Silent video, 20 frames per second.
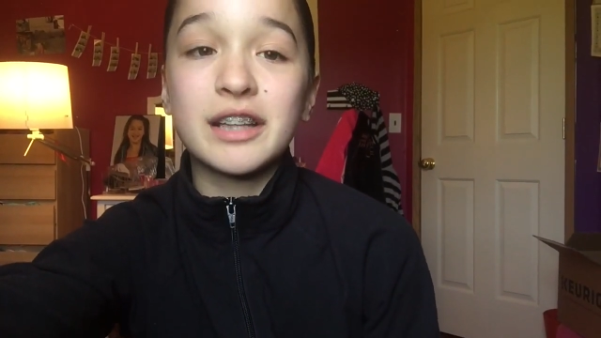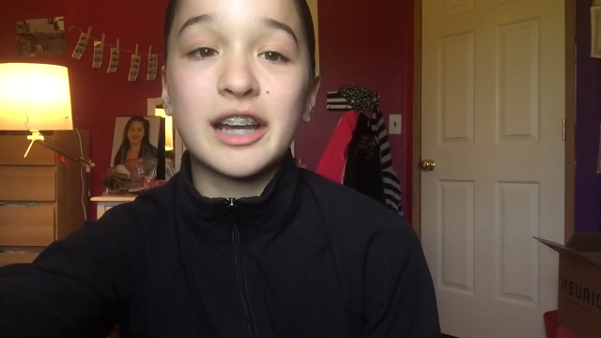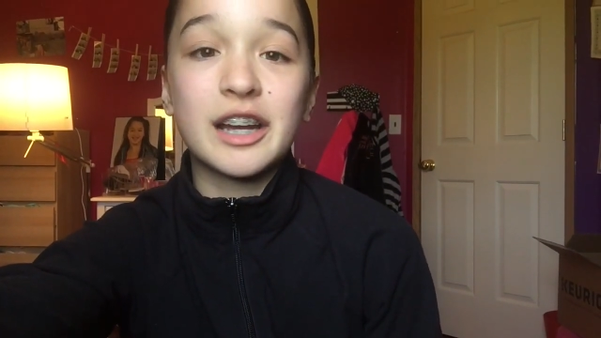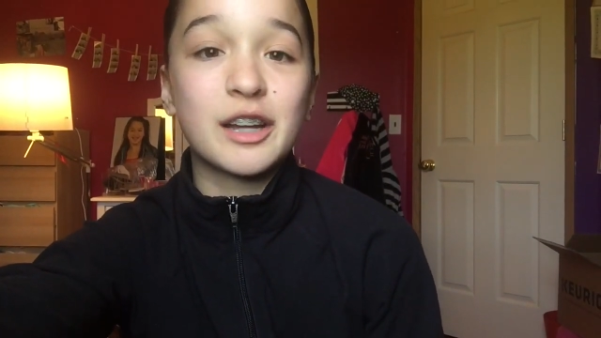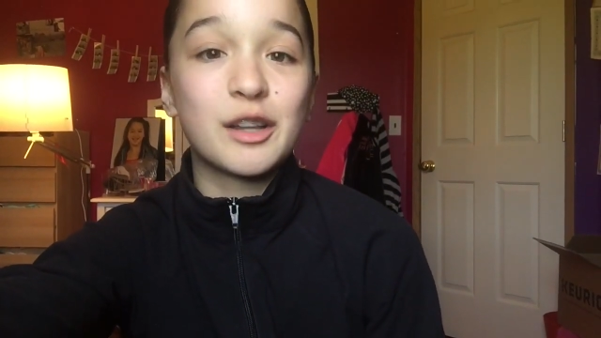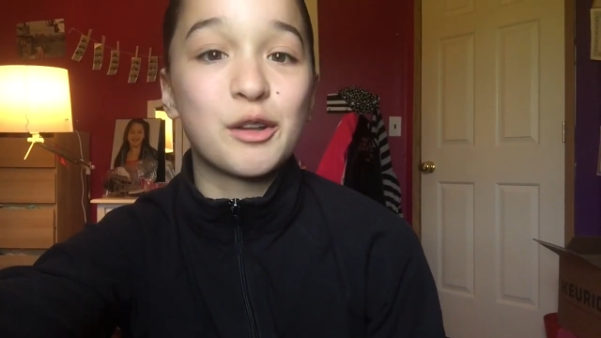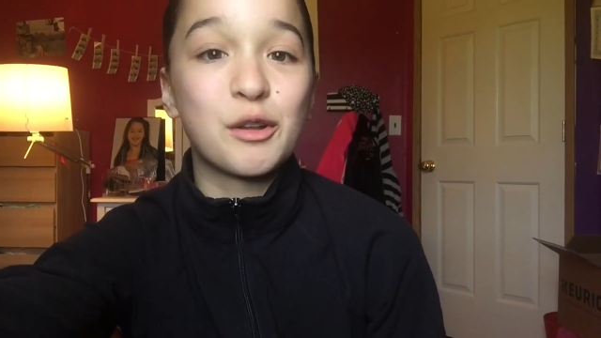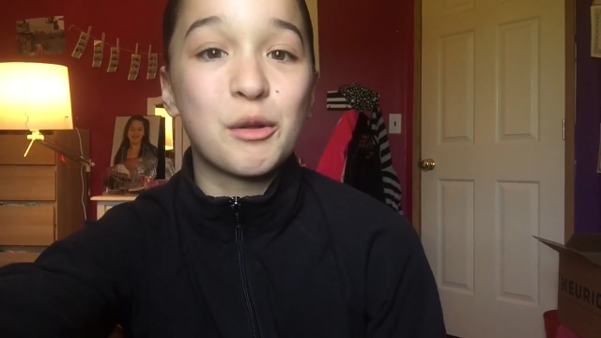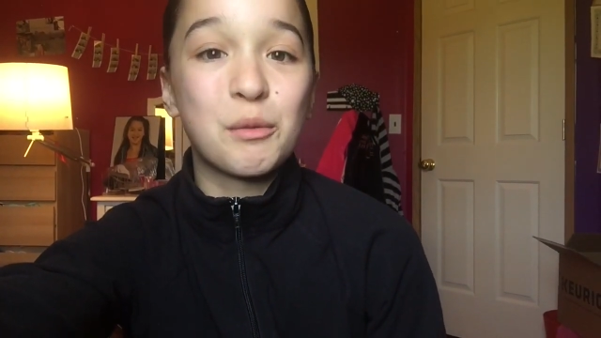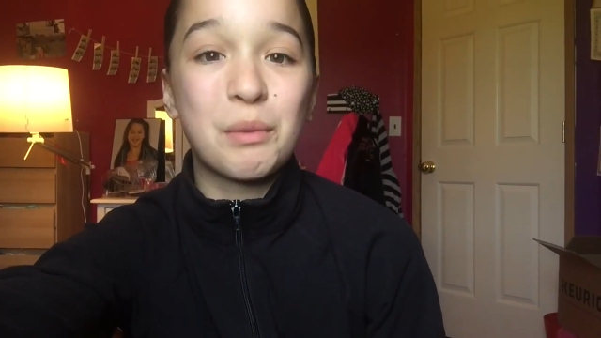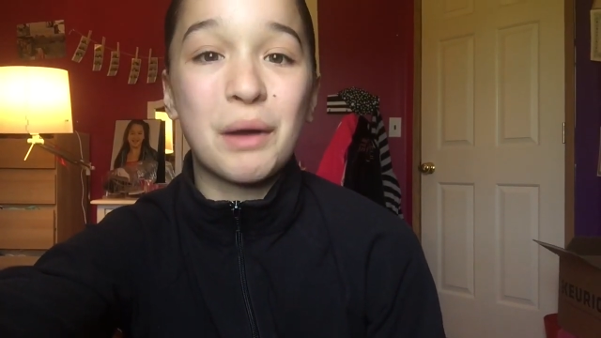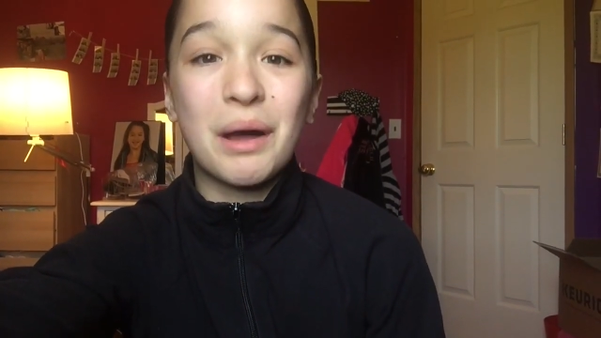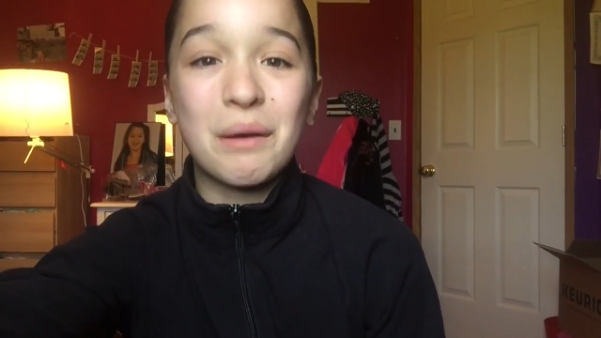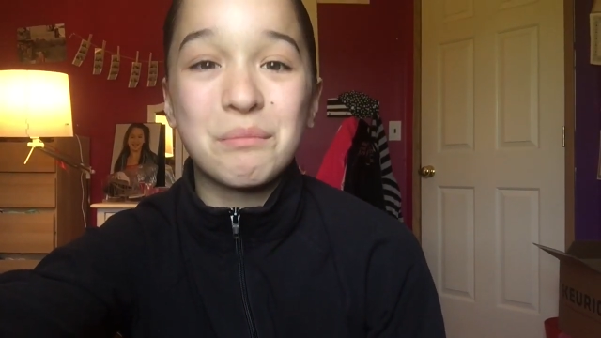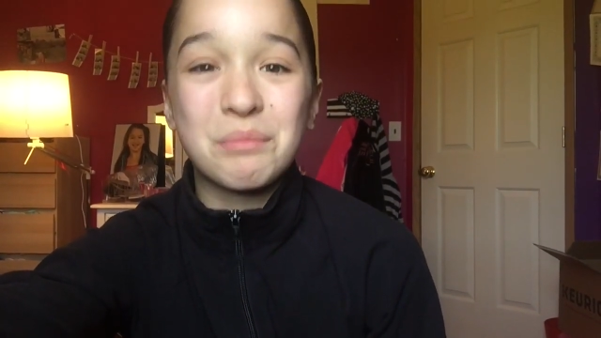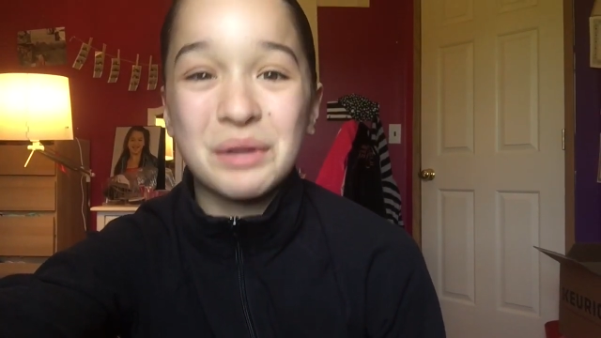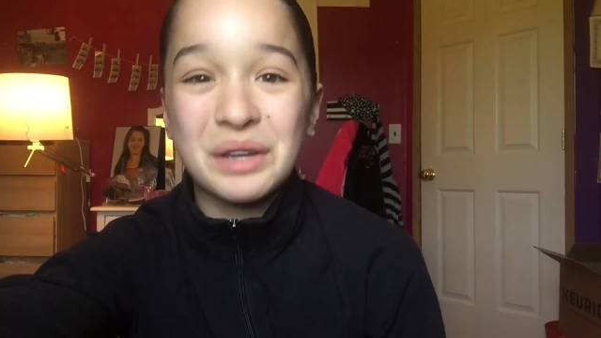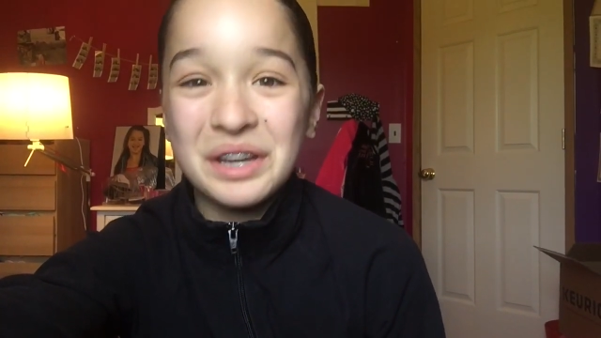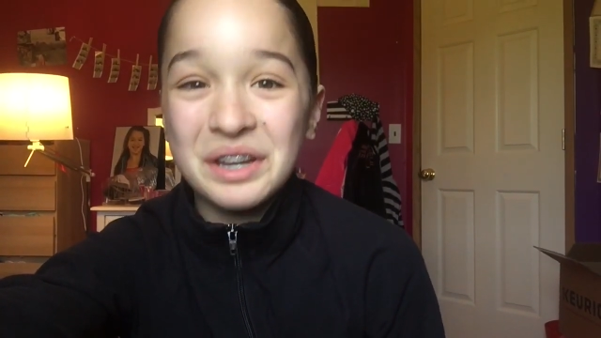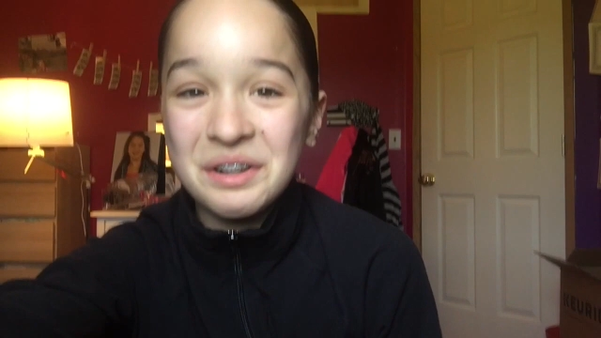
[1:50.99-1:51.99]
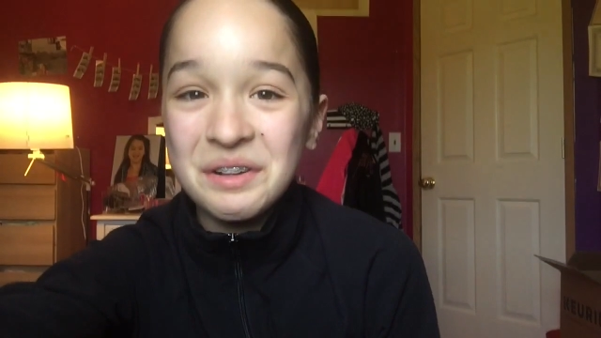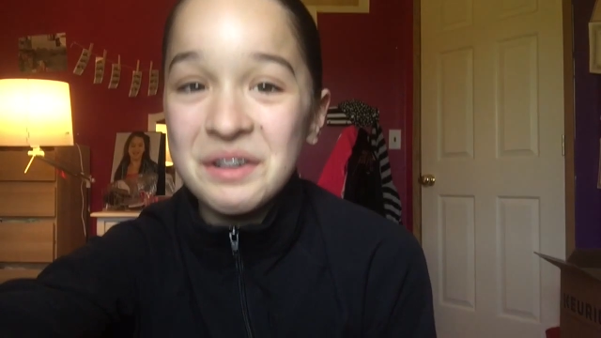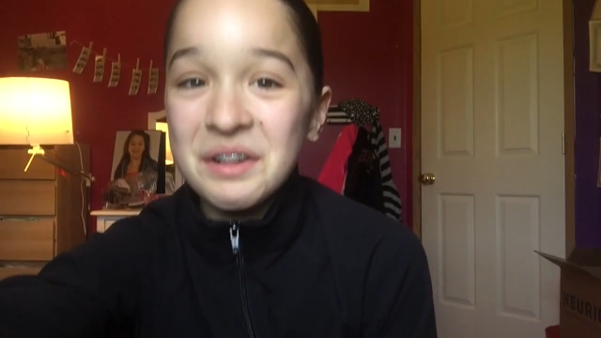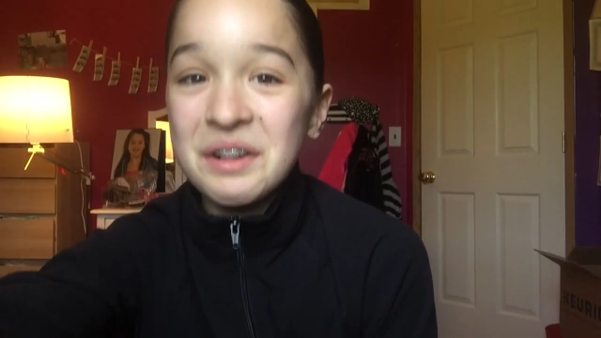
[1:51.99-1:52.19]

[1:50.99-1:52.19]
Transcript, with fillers: like a little puppy.